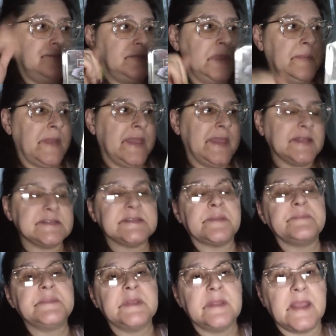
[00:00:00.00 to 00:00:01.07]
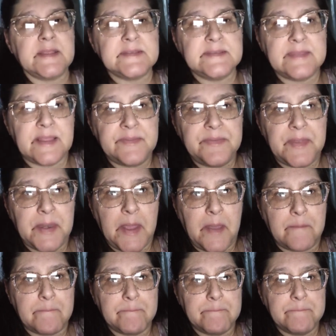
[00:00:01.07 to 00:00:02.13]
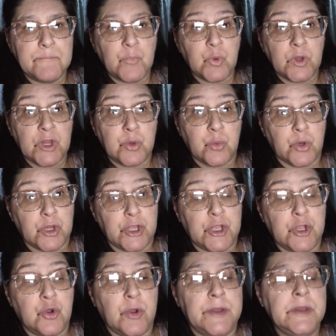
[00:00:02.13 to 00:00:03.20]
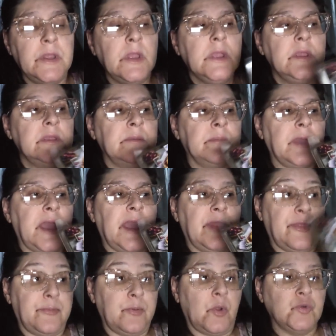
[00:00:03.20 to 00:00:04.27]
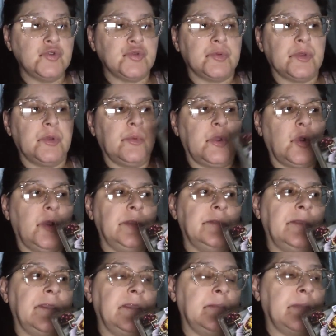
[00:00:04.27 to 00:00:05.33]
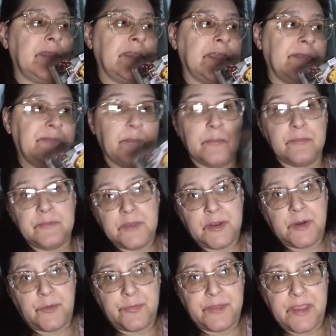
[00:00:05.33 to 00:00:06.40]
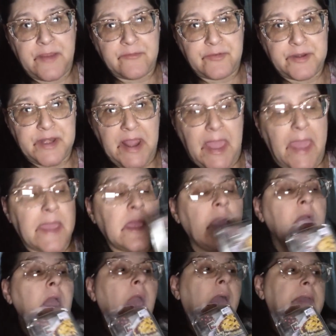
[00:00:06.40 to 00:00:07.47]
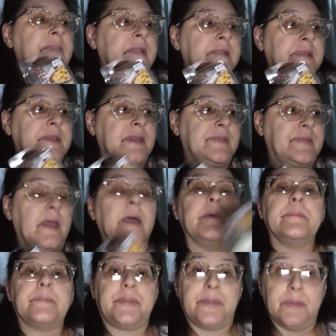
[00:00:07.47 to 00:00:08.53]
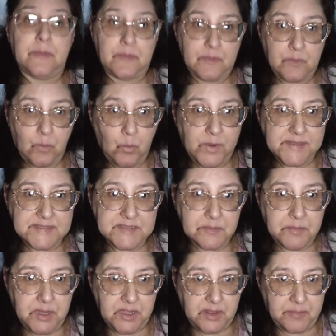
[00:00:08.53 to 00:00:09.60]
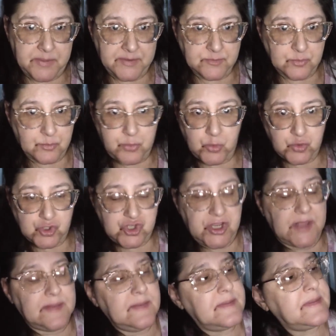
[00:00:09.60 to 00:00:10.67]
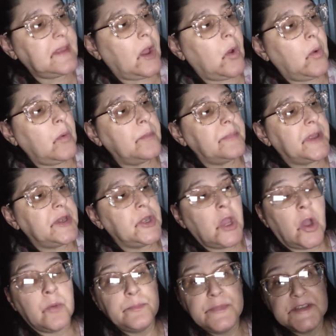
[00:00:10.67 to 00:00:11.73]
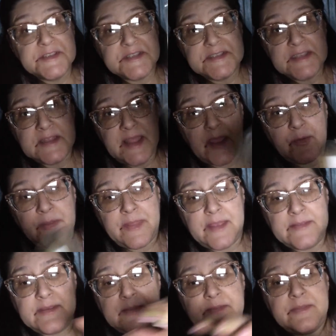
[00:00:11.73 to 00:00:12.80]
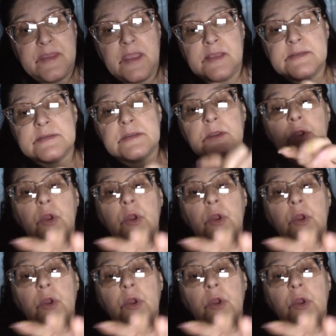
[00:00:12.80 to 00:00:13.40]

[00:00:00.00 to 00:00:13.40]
you might get something that's scented up really, really good, and throws really, really good, and then you might get the, you know, the everyday, and then you get the pff, waste of money bullshit. So, but no, this is the day when they did things